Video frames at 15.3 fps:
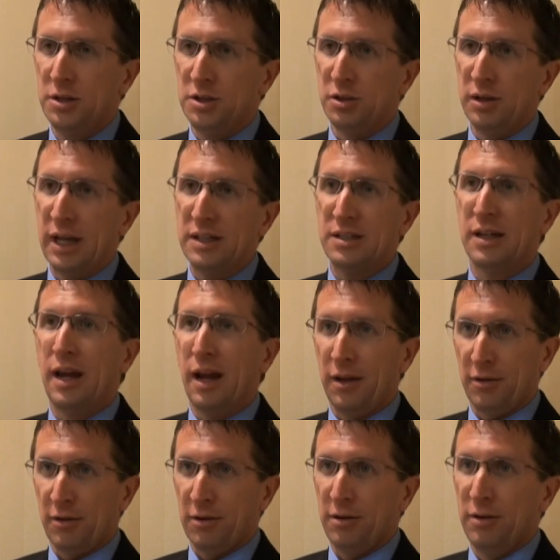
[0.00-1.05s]
to get
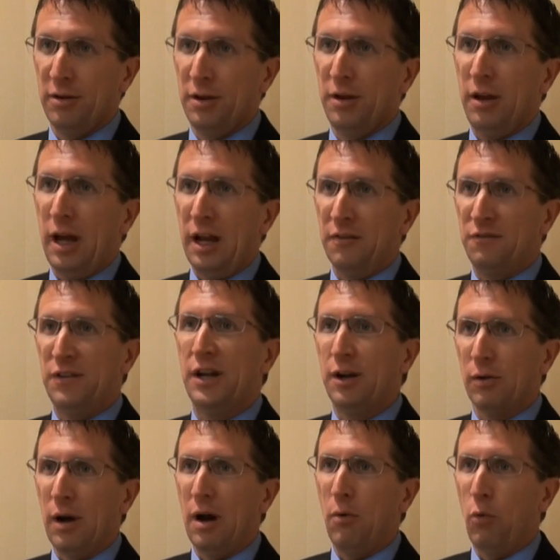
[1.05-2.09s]
together and
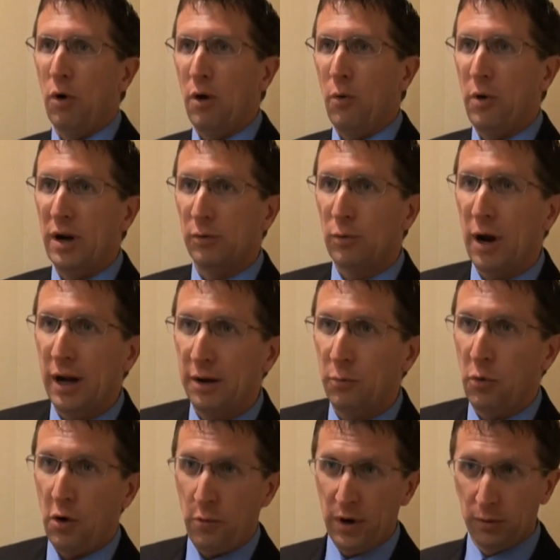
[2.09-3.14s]
figure out what went right,
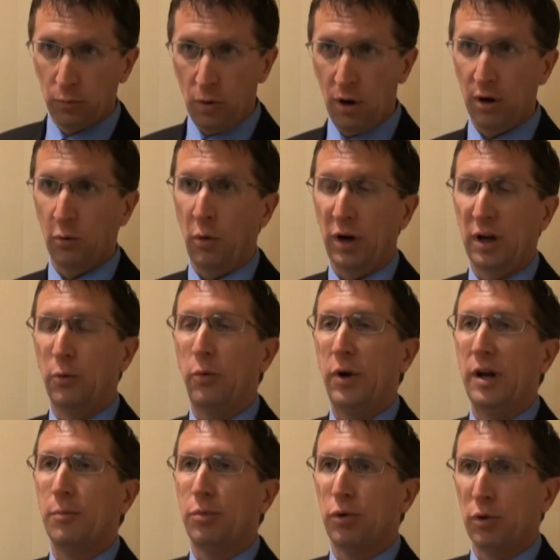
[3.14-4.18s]
what went wrong, what can
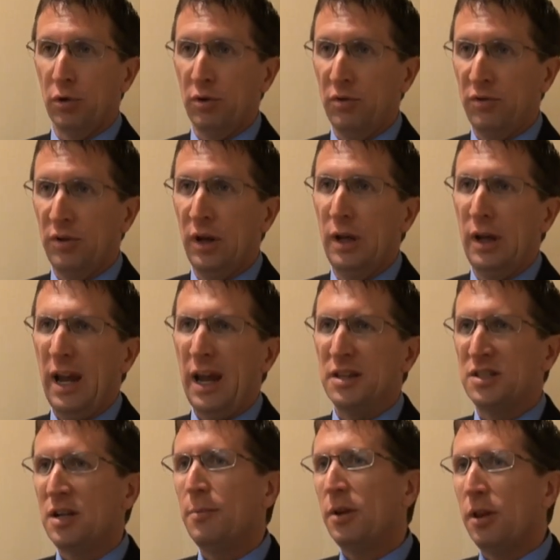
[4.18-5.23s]
we improve.
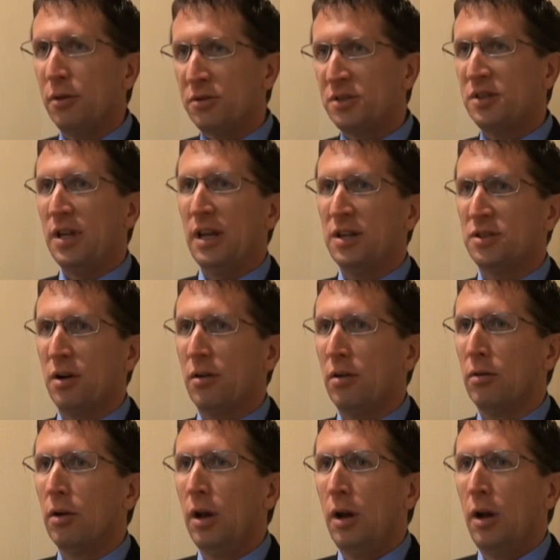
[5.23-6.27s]
And some of those things
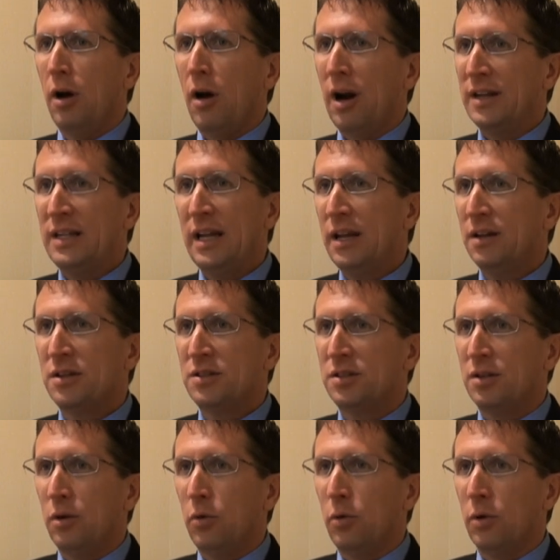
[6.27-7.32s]
are
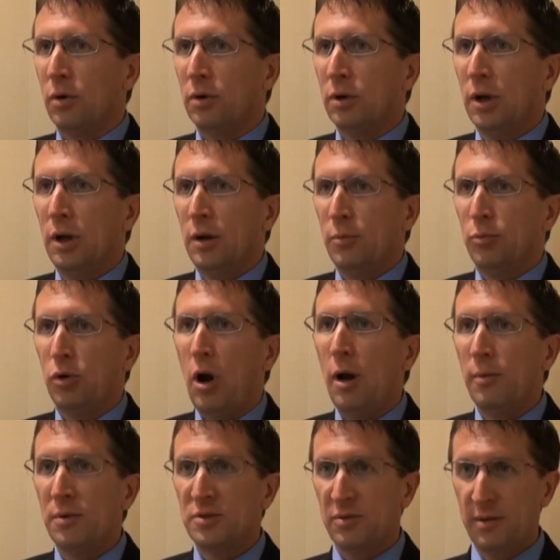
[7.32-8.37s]
ideas or
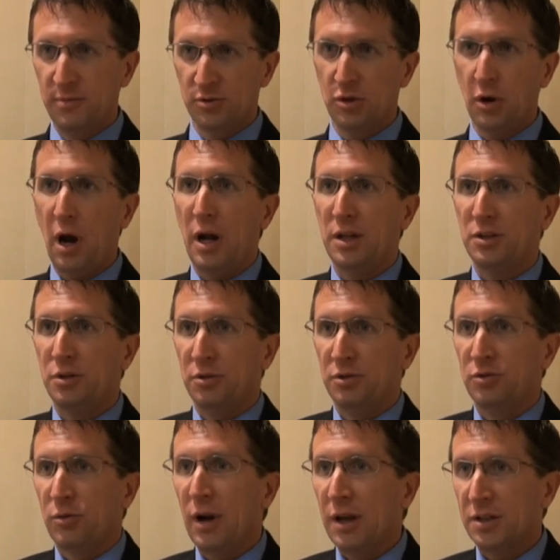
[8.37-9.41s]
problems we've been trying to
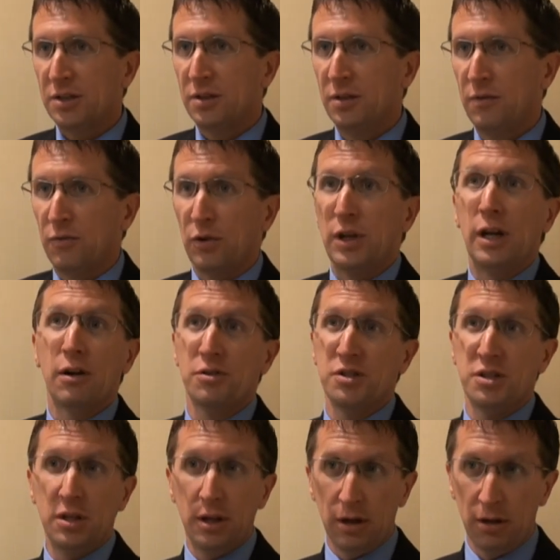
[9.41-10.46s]
address for
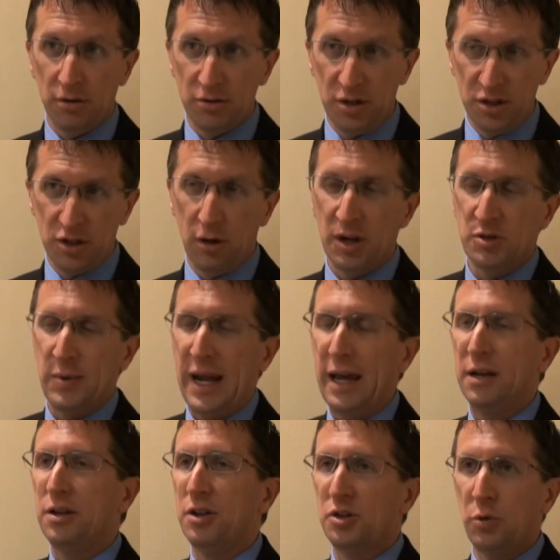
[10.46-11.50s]
years and years. And so as we
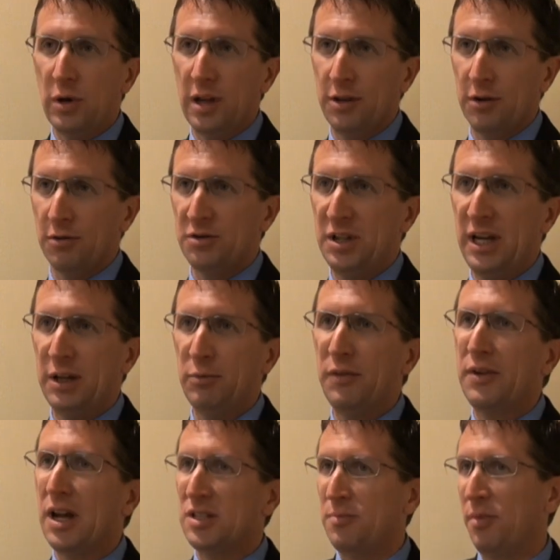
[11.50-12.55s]
head into 2013,
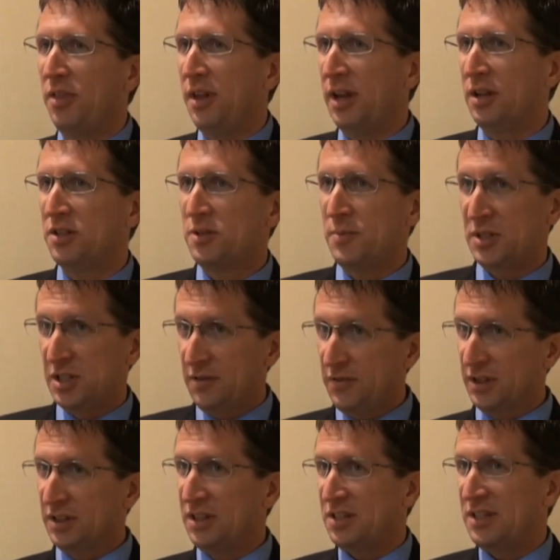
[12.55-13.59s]
we've got some things
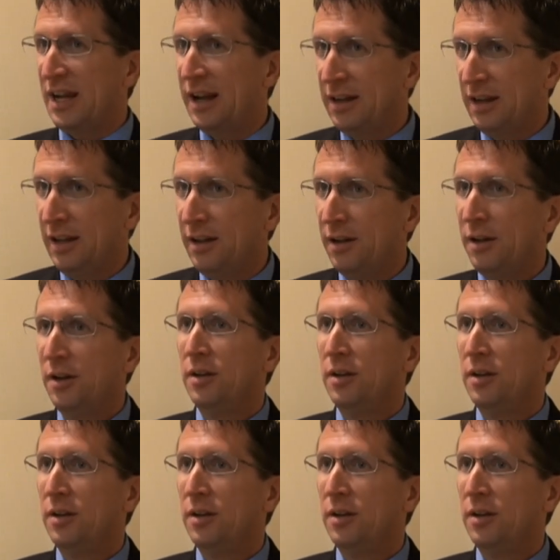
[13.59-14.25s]
specific to Sandy